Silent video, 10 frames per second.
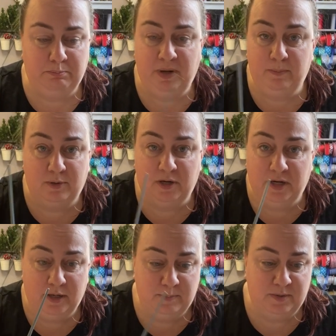paper
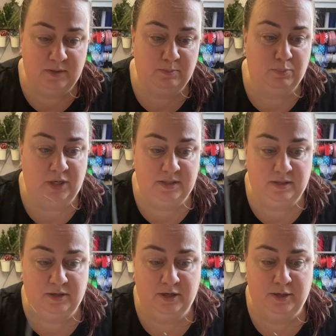cups,
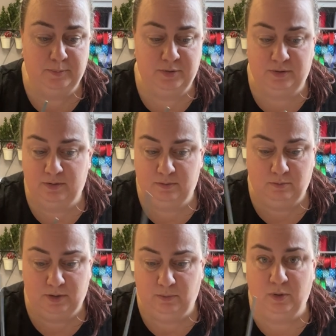plastic cups,
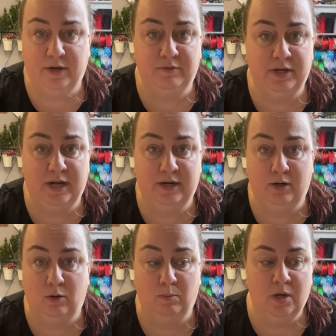whatever you got at
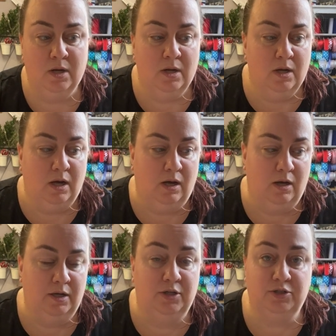home.
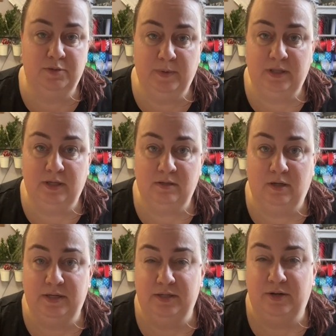It'll just make things a
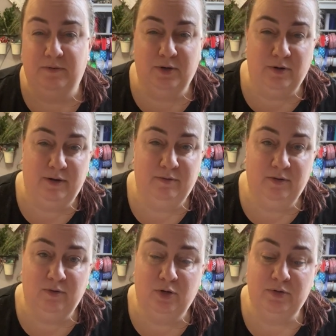lot easier. If you don't have any
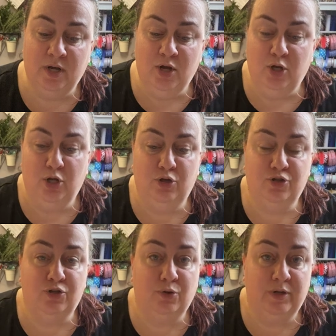of those, you can
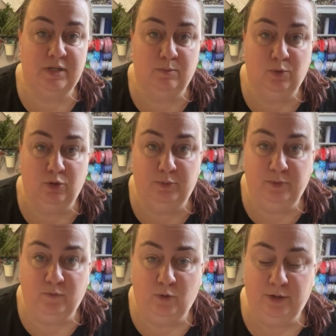just go get some
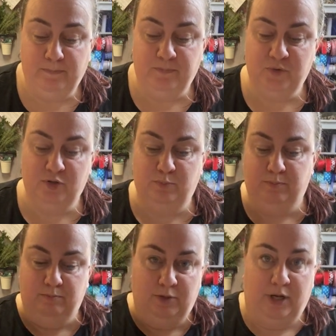aluminum foil, just
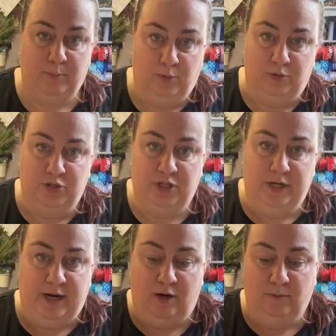kind of pull a
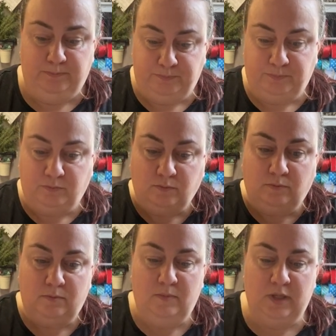sheet out,
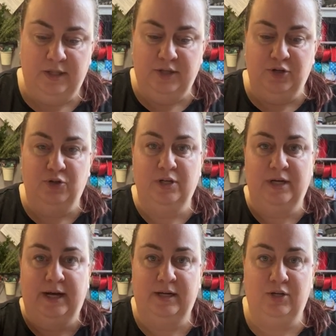and then you can
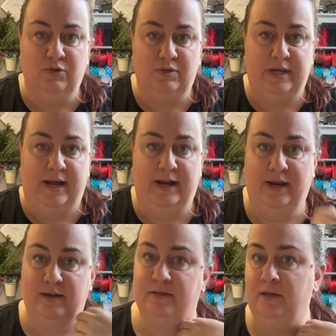kind of use that
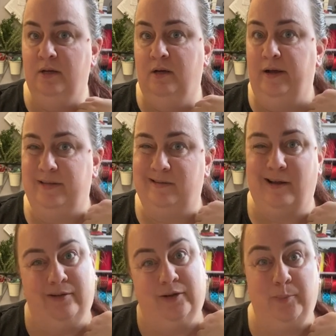as
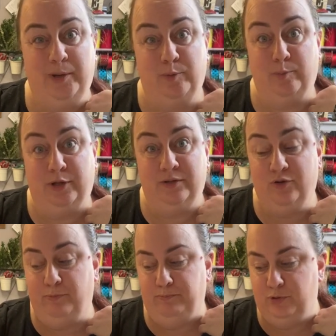kind of like a paper plate
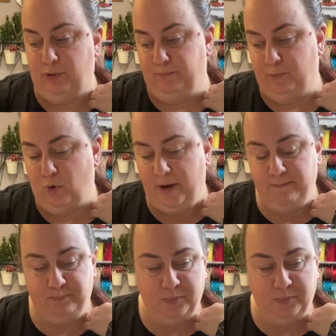too. So, okay.